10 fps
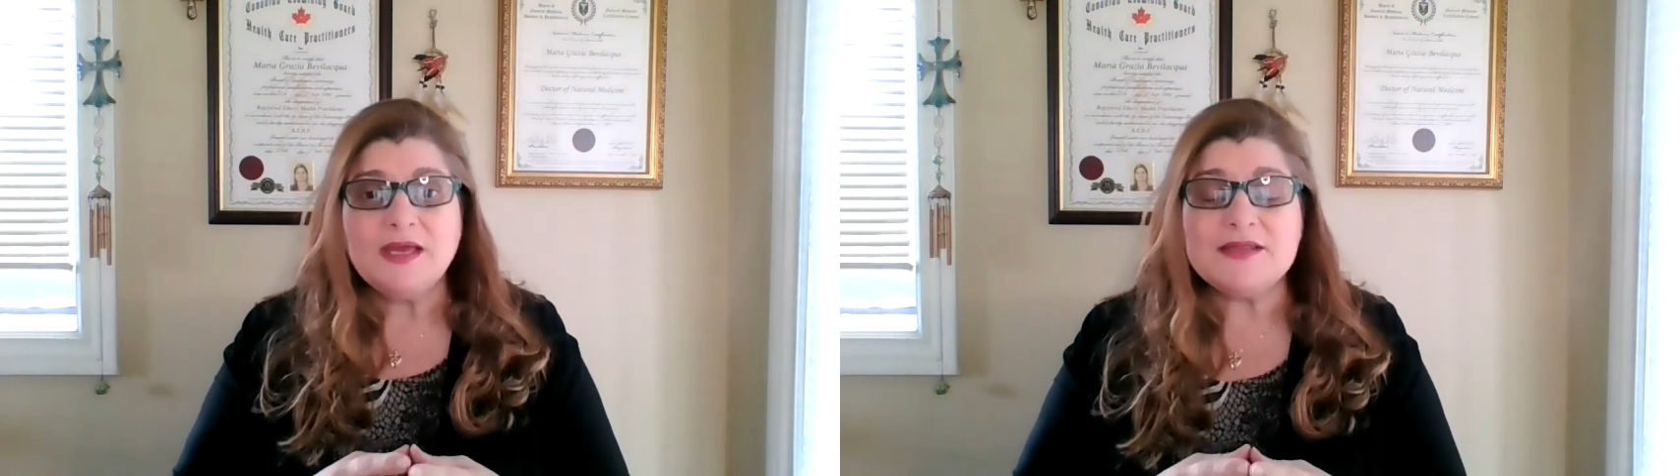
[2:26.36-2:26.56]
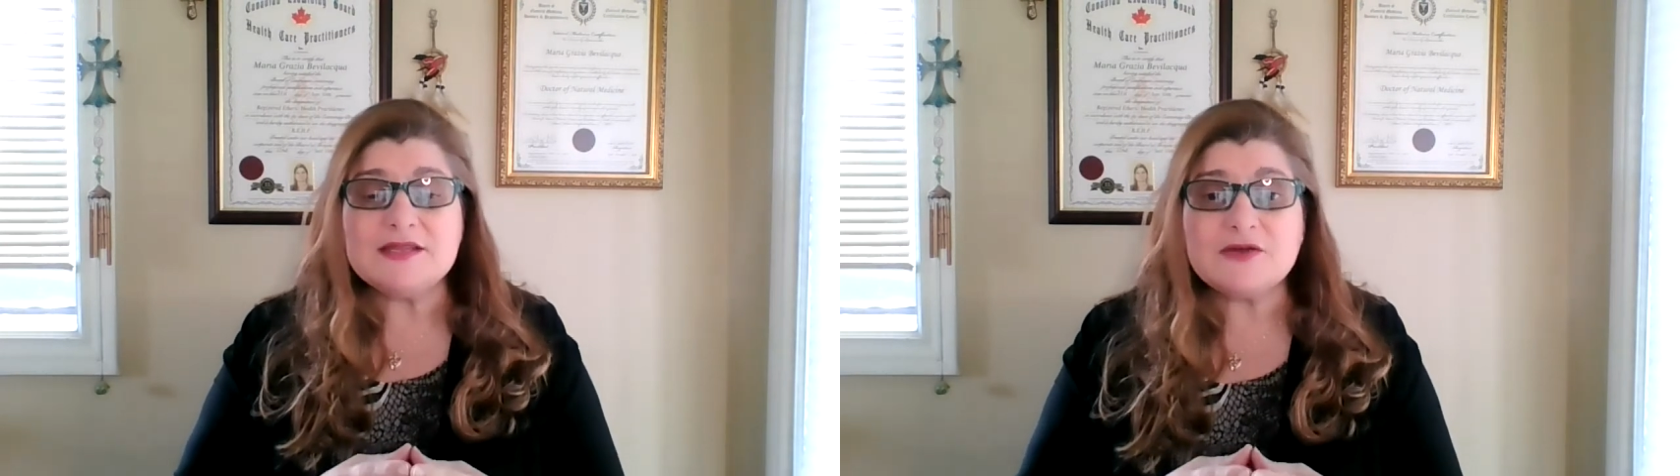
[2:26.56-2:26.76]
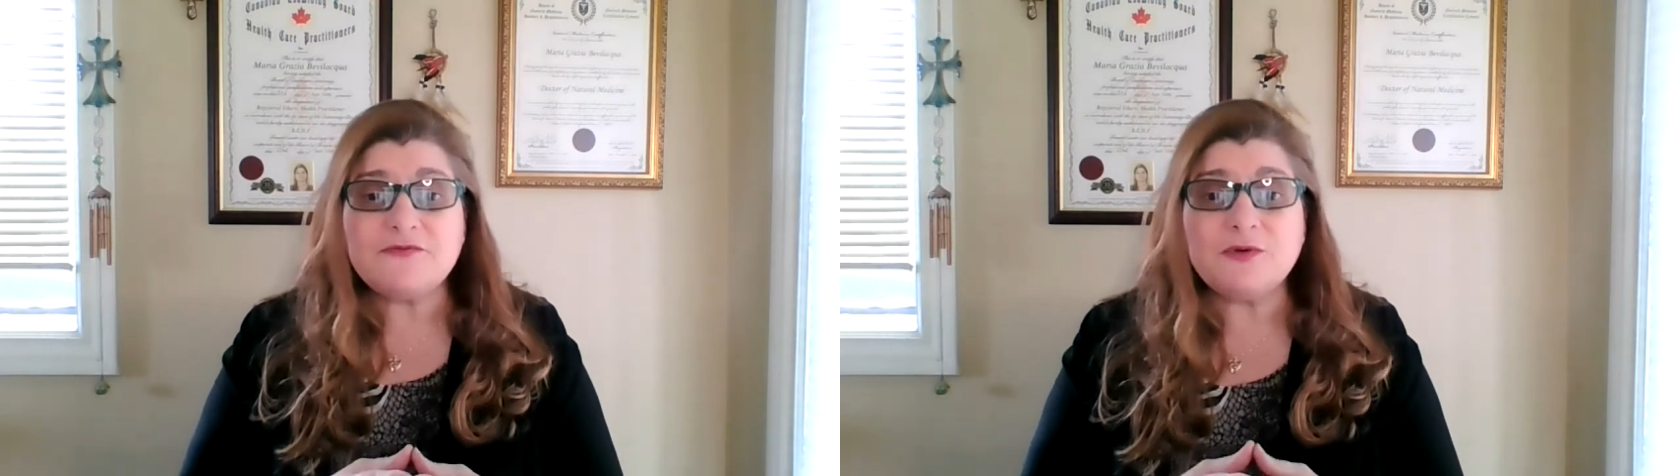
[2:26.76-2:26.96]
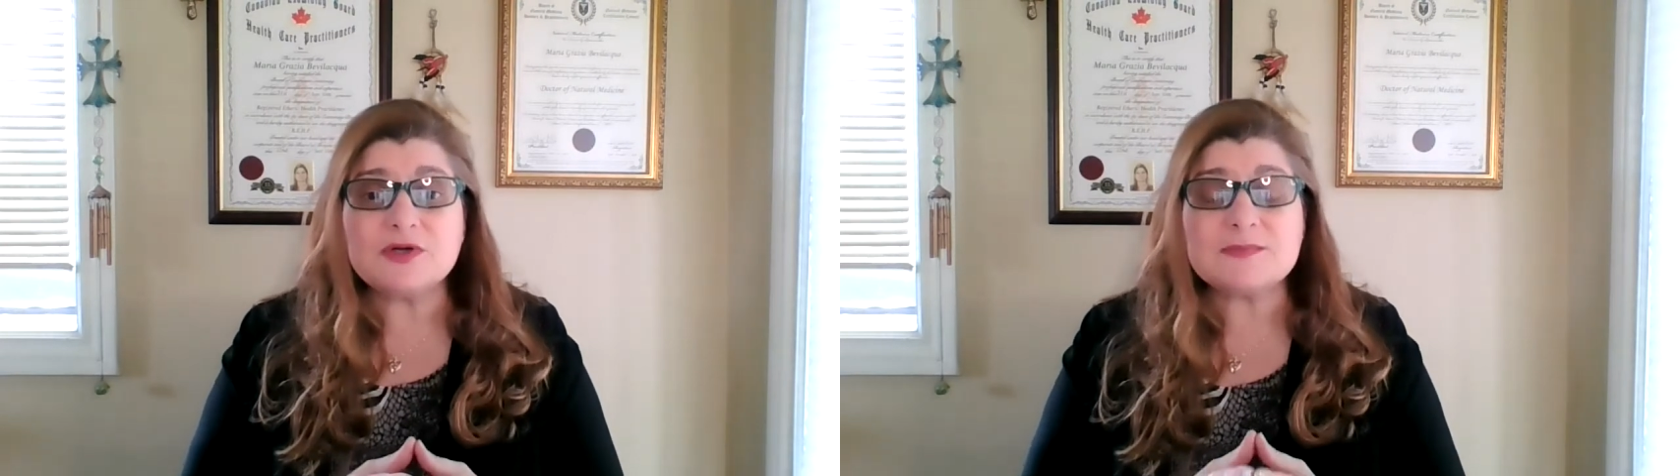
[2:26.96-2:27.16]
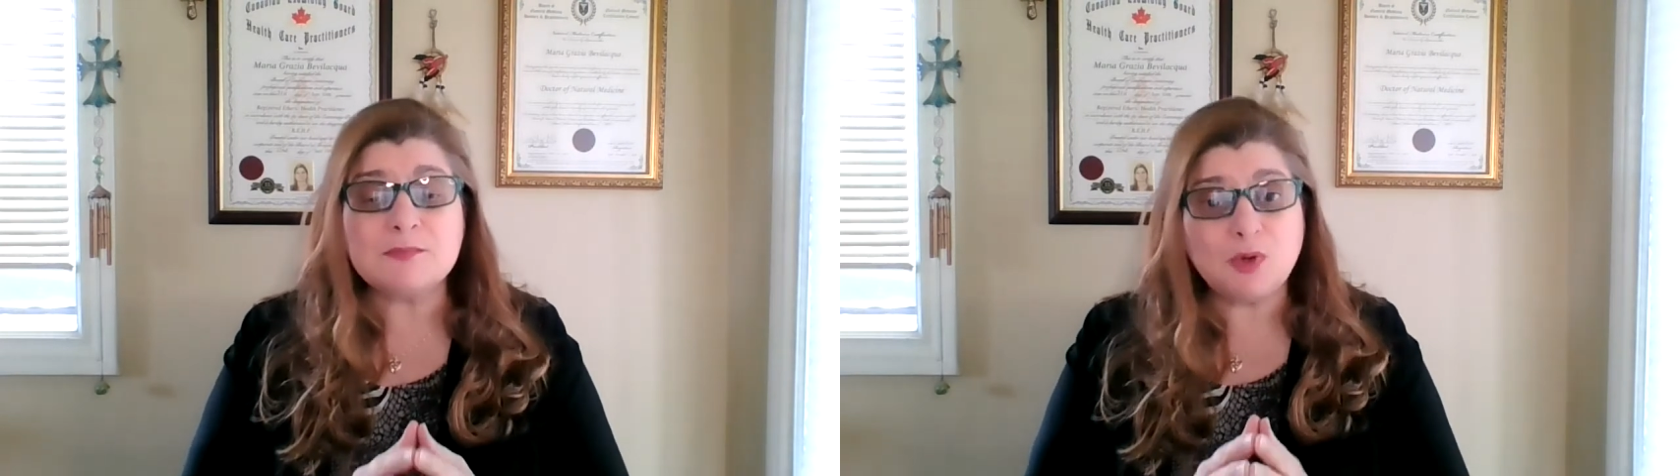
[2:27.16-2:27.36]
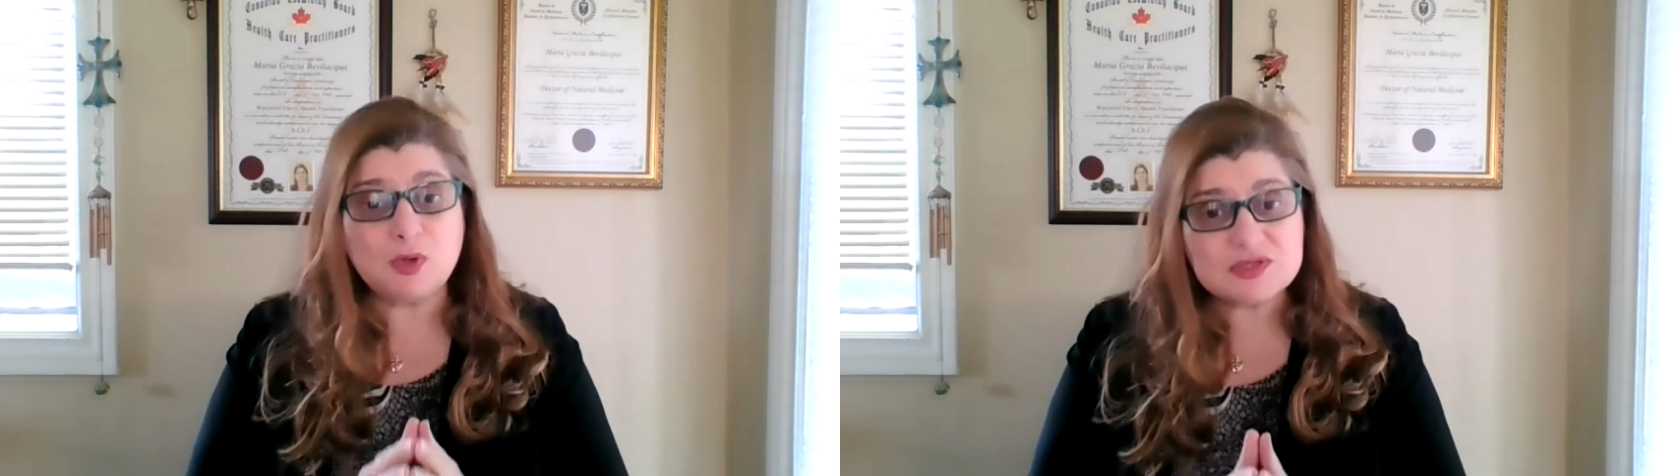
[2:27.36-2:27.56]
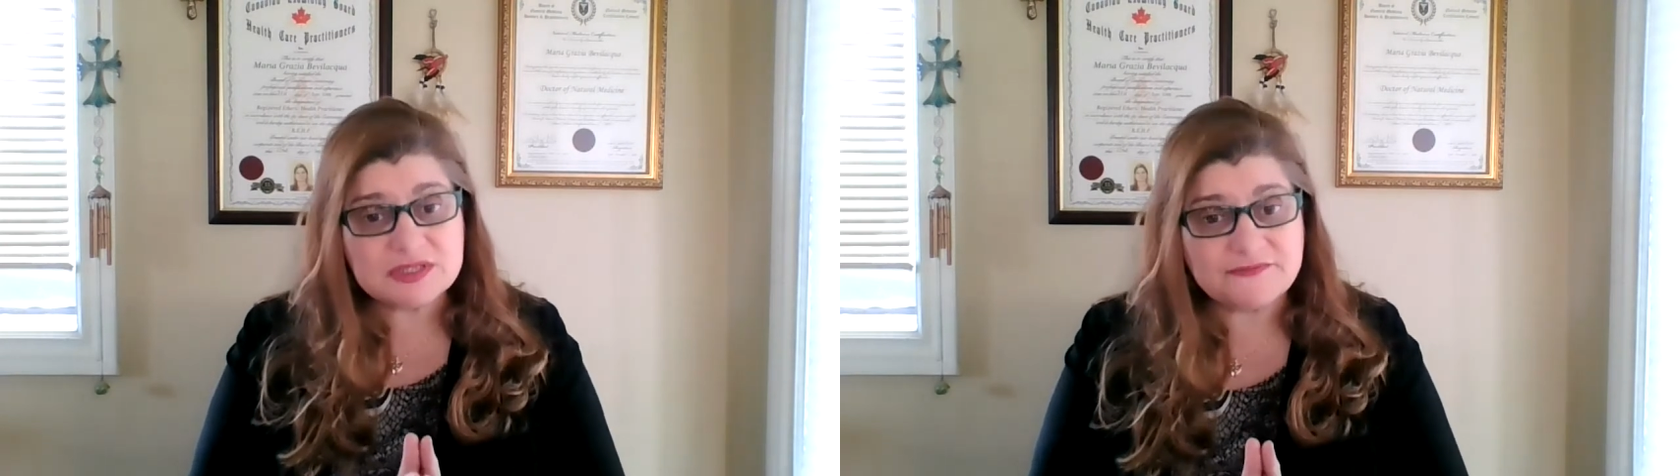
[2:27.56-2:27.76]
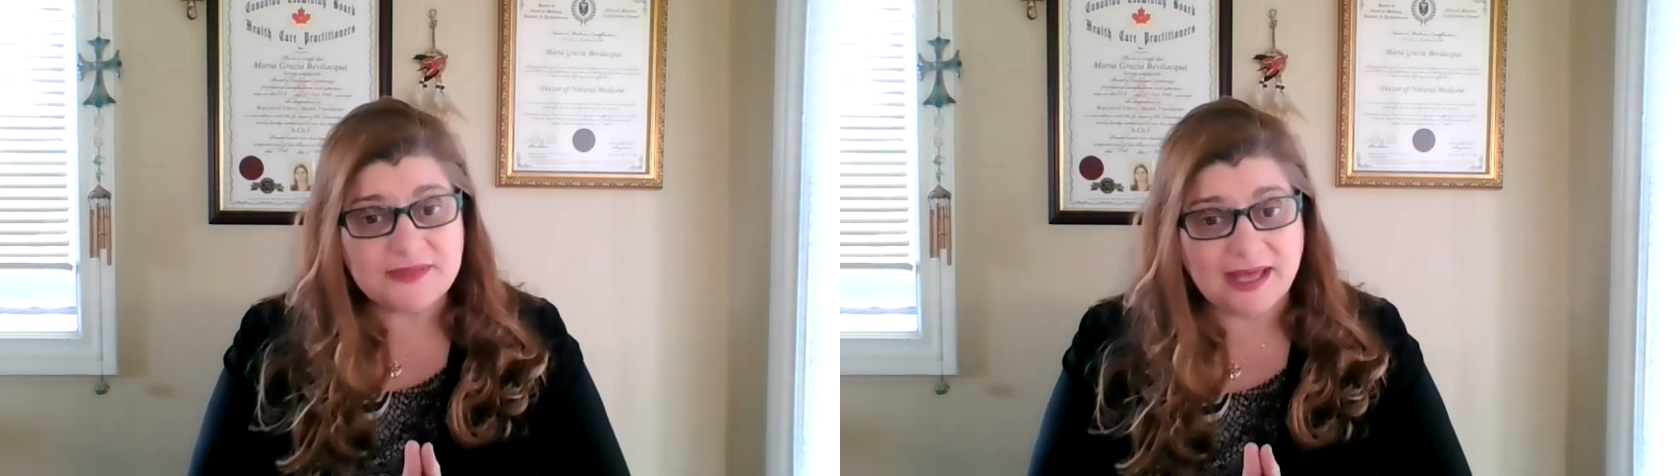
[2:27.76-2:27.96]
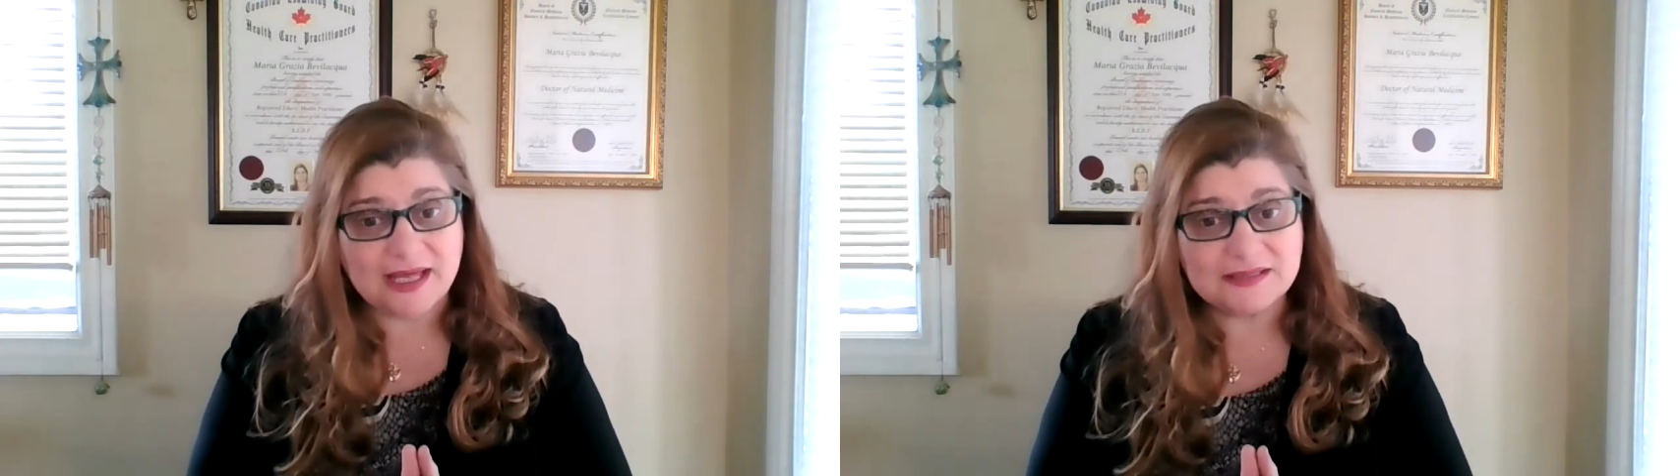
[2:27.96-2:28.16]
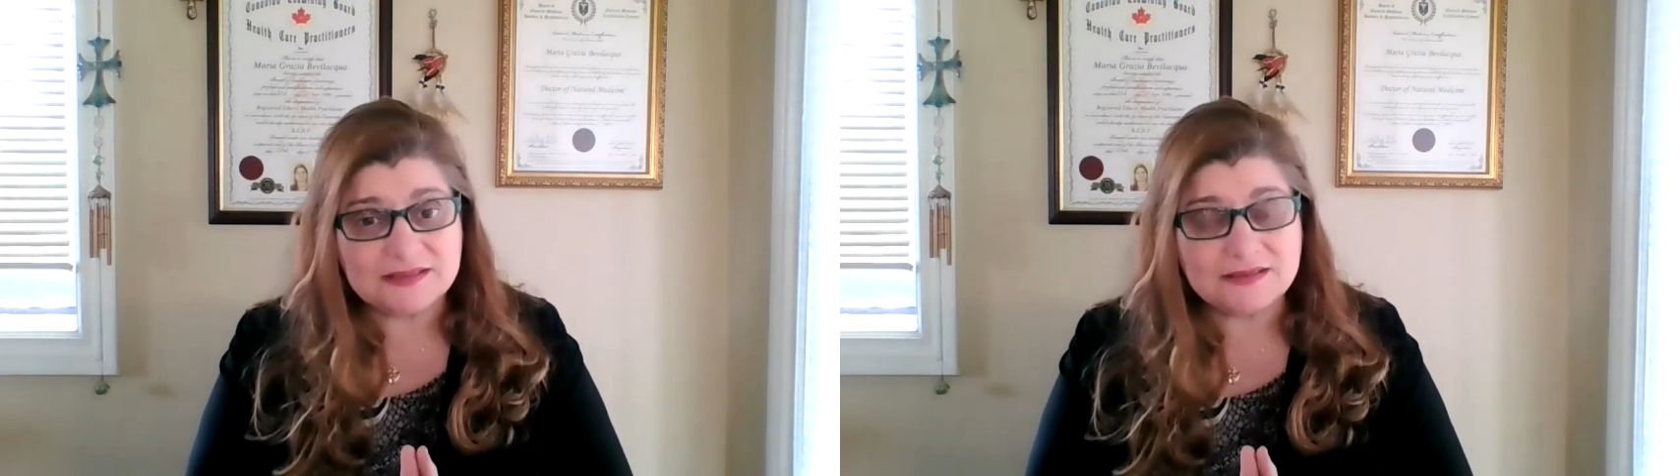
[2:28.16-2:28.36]
And therefore, most of
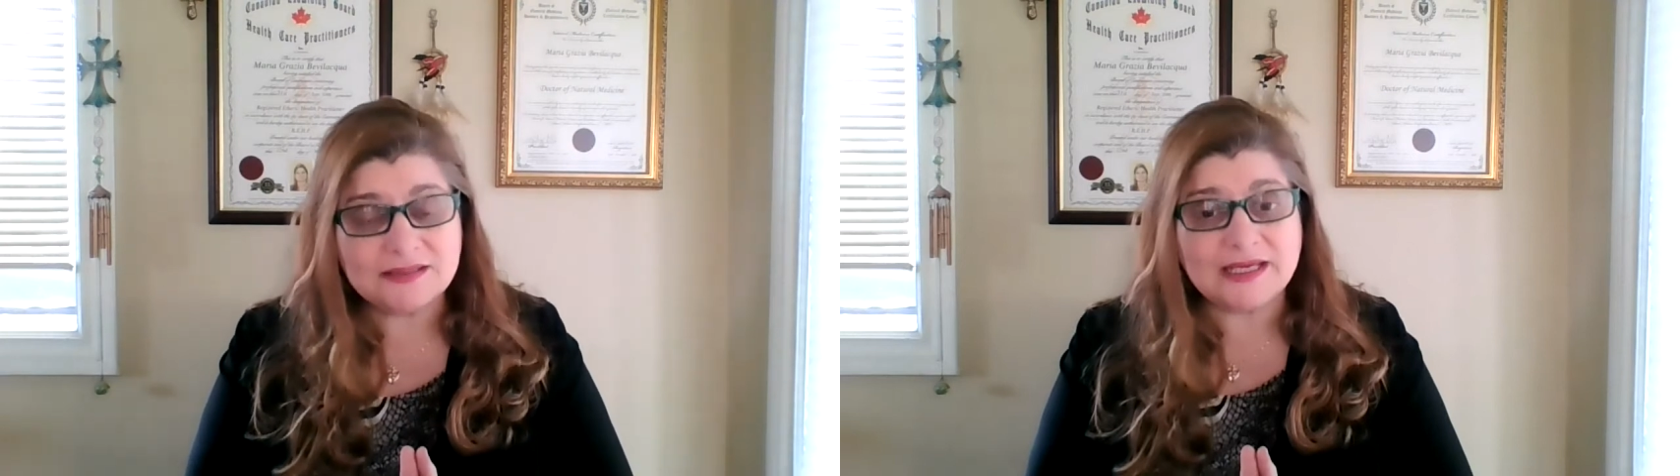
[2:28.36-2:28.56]
that